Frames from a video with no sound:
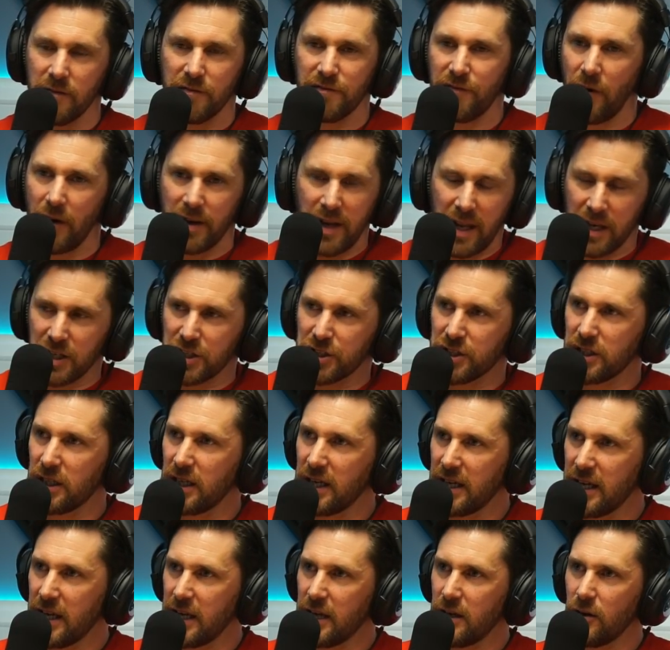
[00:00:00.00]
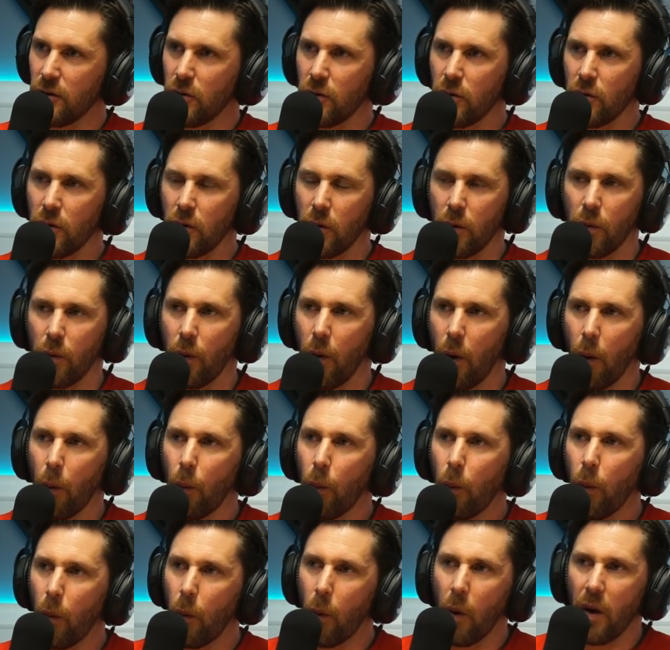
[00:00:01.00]
financially or, Do
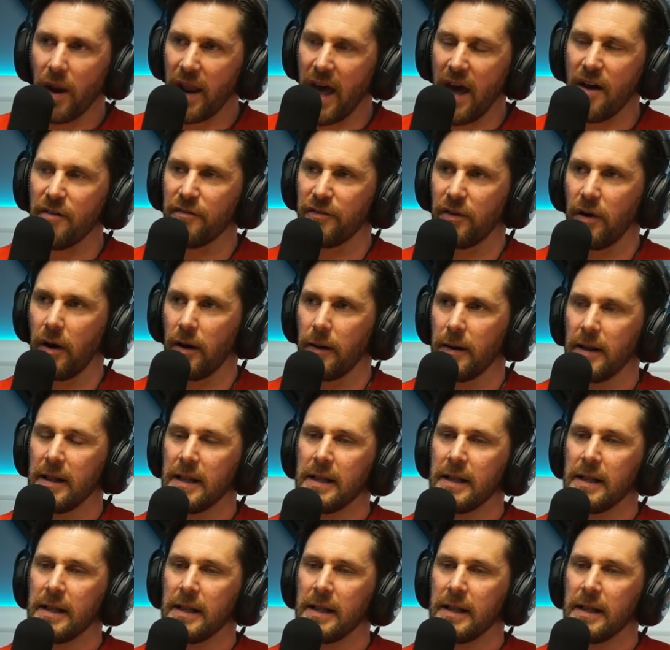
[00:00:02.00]
it. whatever.